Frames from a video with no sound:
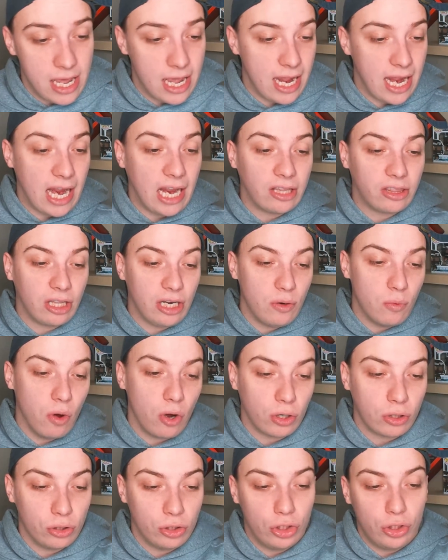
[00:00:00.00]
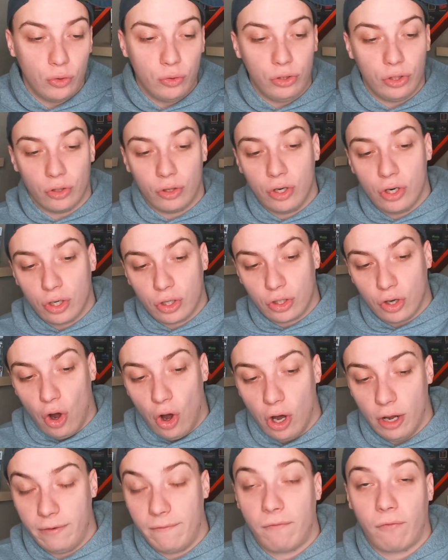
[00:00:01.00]
Anthony Walker Jr.,
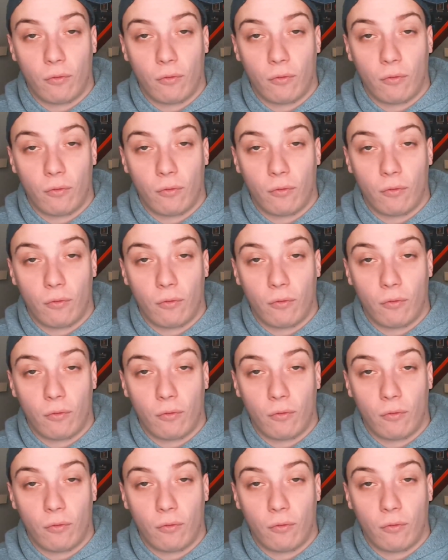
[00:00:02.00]
gone.